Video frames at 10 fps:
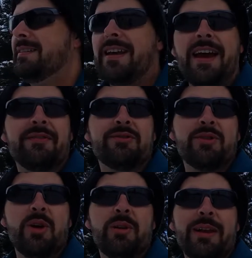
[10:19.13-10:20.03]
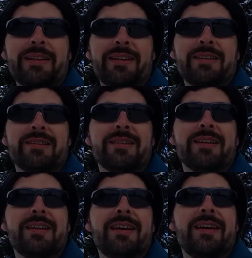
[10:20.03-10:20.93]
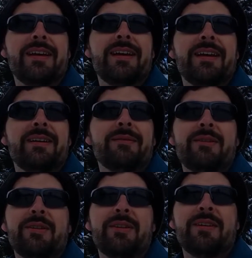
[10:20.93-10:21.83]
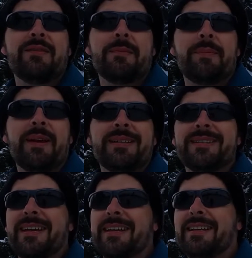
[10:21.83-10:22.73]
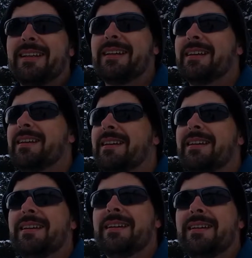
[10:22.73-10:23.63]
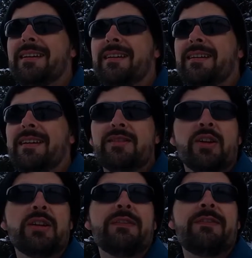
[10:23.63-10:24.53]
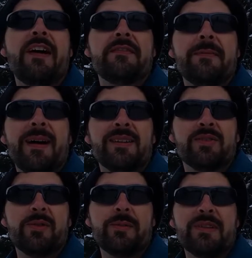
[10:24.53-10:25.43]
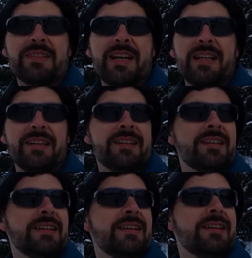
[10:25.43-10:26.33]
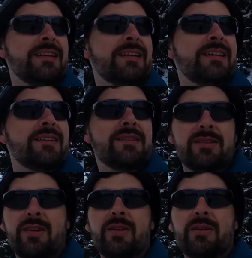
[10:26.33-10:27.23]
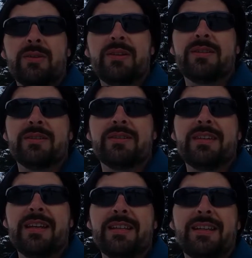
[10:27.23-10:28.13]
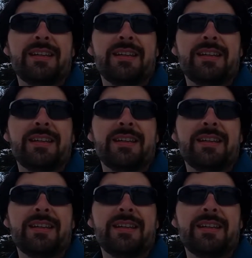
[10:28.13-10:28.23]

to have snow like this when you live in a place that is only 5 miles from the sun. So this is neat.